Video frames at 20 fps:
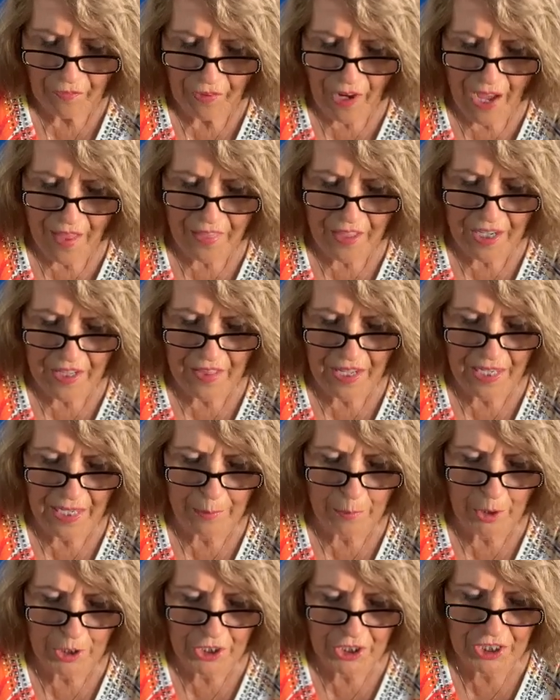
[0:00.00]
Father, in the
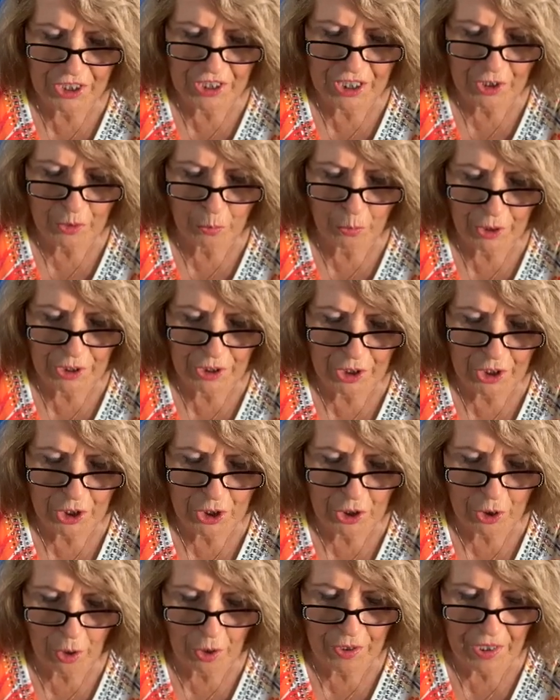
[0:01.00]
name of Jesus, we
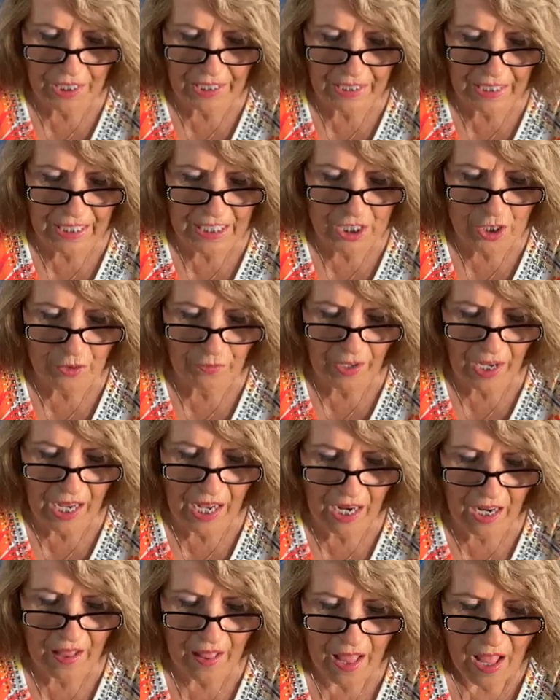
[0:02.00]
destroy the gates of
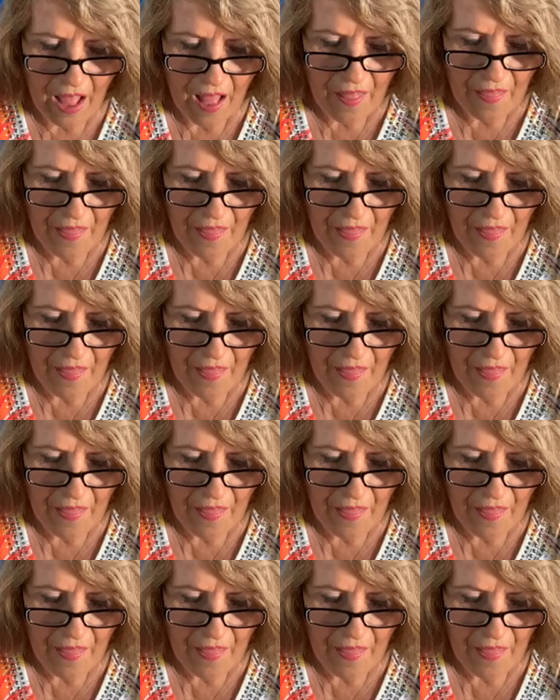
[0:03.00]
hell